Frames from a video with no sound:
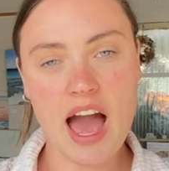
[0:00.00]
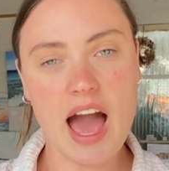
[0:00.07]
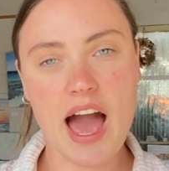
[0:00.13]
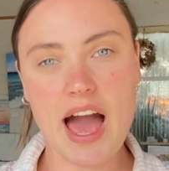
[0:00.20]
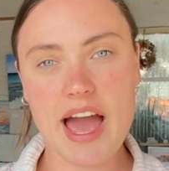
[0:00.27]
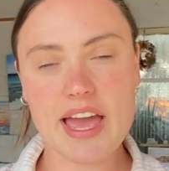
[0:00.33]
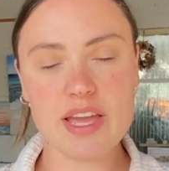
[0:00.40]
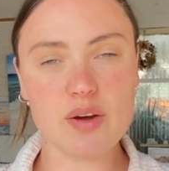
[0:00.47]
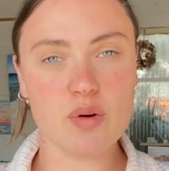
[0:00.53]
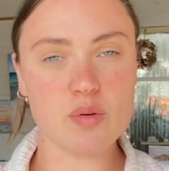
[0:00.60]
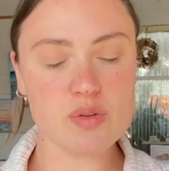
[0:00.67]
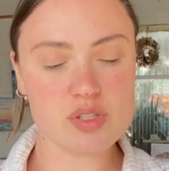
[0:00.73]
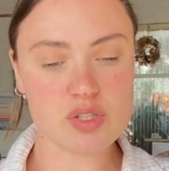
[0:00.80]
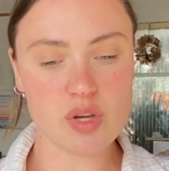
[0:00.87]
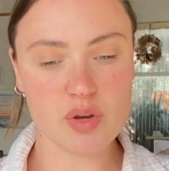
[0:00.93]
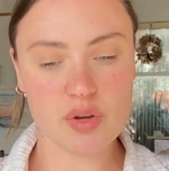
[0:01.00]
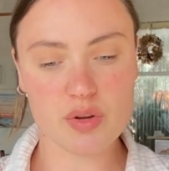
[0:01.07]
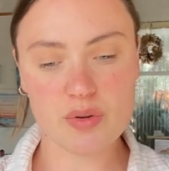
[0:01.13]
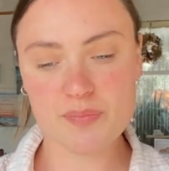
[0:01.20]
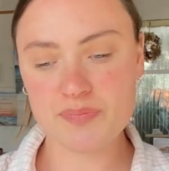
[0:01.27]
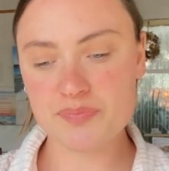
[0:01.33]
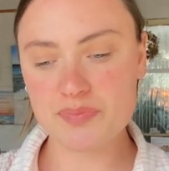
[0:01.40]
I also
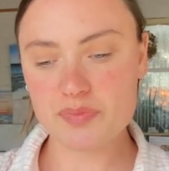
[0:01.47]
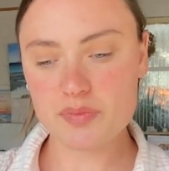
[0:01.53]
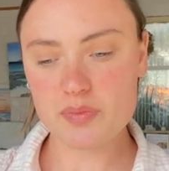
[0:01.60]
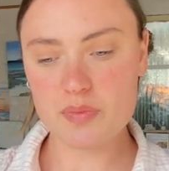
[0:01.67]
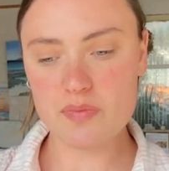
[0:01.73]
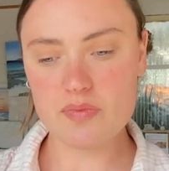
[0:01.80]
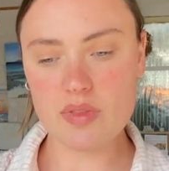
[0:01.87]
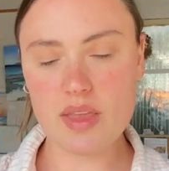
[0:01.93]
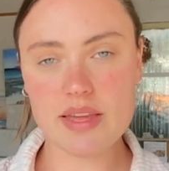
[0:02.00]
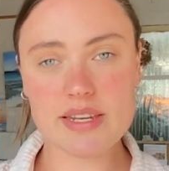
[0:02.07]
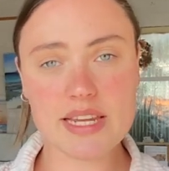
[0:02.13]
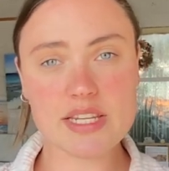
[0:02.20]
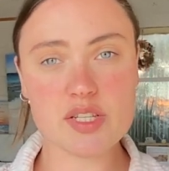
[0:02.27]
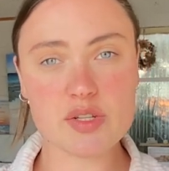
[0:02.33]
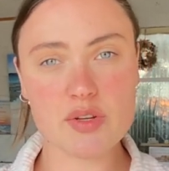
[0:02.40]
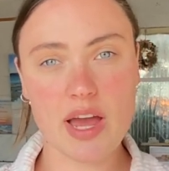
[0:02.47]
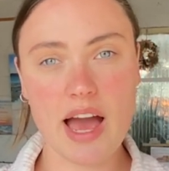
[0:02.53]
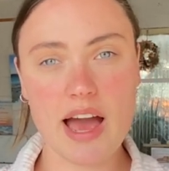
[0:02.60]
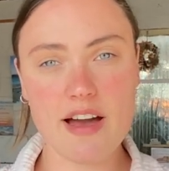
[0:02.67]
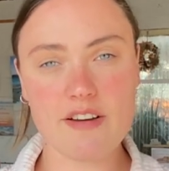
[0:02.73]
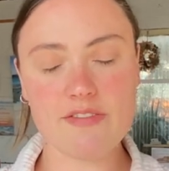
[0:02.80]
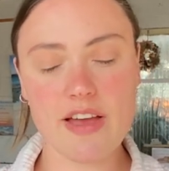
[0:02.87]
need to
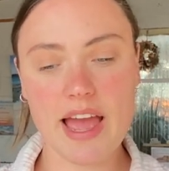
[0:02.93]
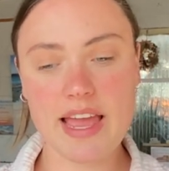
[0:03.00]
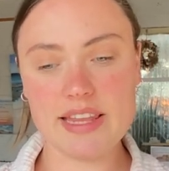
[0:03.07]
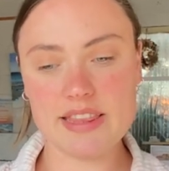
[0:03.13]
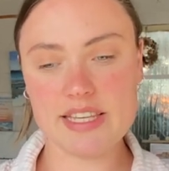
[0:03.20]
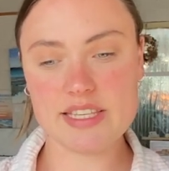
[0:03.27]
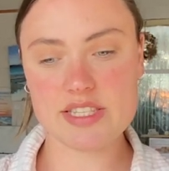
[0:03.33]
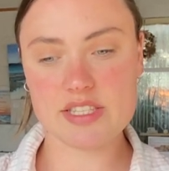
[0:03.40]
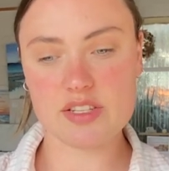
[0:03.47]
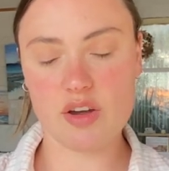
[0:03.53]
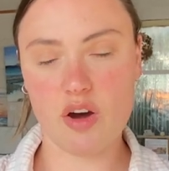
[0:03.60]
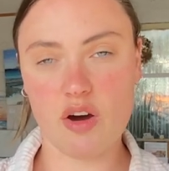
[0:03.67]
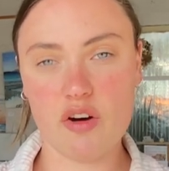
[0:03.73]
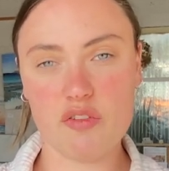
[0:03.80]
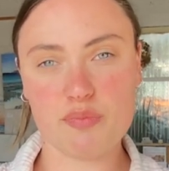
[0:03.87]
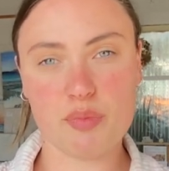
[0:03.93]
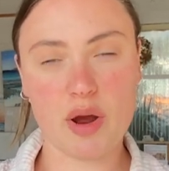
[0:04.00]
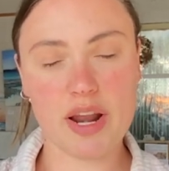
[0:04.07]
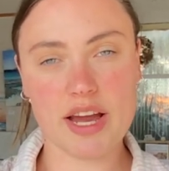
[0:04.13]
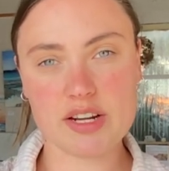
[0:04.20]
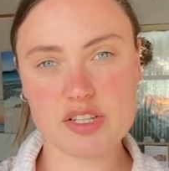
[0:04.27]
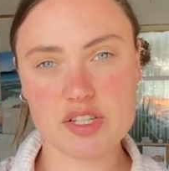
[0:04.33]
have a list of
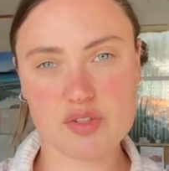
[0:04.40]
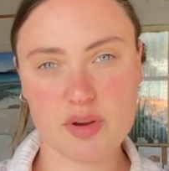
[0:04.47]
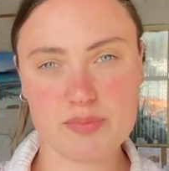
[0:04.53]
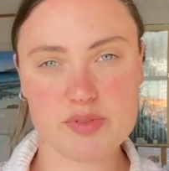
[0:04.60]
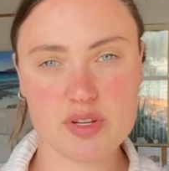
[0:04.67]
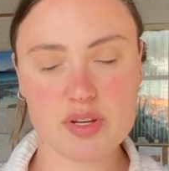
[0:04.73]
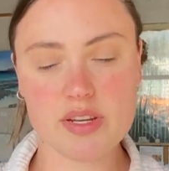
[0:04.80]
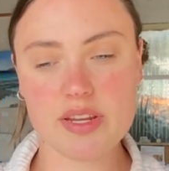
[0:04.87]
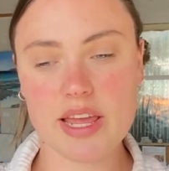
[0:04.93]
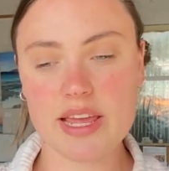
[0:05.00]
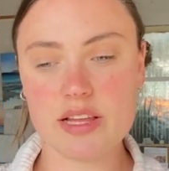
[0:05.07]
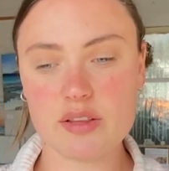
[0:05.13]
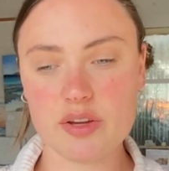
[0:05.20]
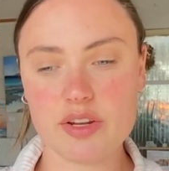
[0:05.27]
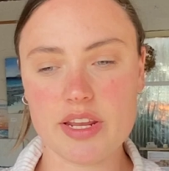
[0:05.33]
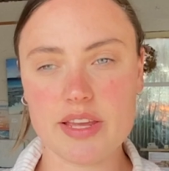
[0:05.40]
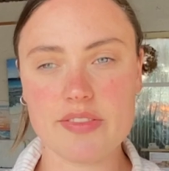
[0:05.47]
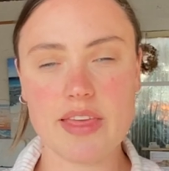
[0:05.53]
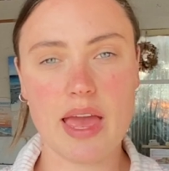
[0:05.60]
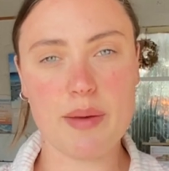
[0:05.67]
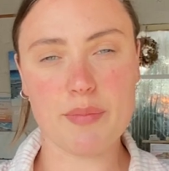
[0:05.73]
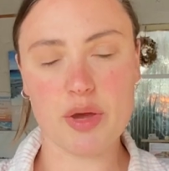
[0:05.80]
product description, including
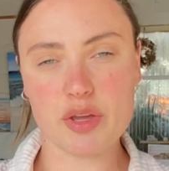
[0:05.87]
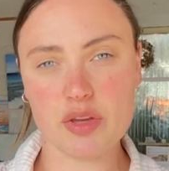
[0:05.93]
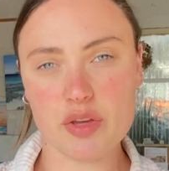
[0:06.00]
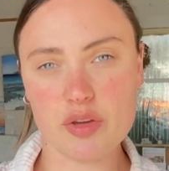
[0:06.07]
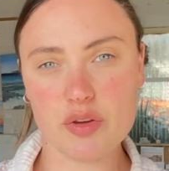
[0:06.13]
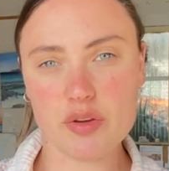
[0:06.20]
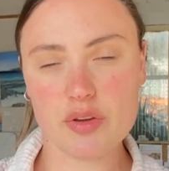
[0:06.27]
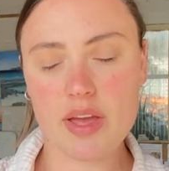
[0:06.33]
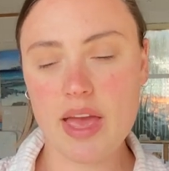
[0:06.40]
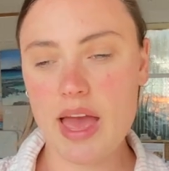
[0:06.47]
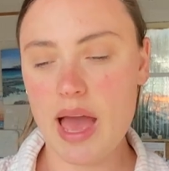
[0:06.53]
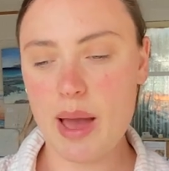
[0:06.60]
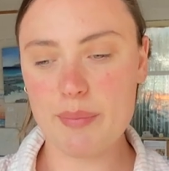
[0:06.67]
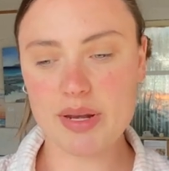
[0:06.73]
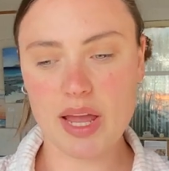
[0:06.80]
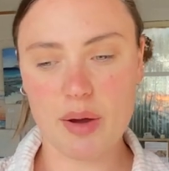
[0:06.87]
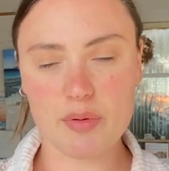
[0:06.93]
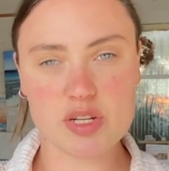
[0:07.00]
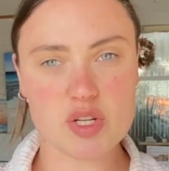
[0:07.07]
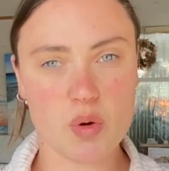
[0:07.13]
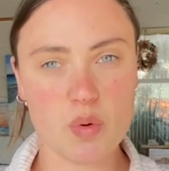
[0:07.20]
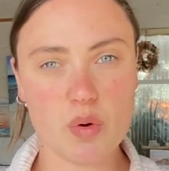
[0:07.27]
the MOQ, how many I
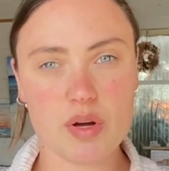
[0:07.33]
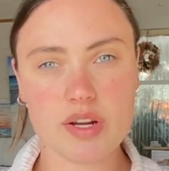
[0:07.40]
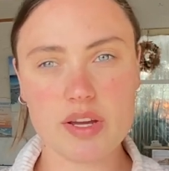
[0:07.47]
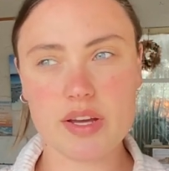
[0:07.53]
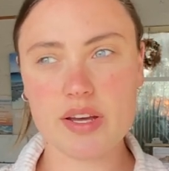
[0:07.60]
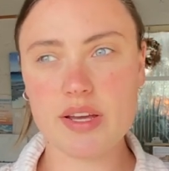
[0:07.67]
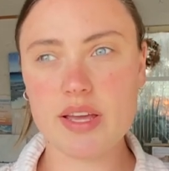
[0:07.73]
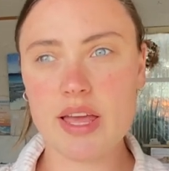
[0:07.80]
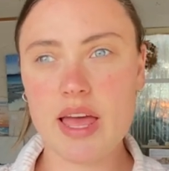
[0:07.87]
want to order,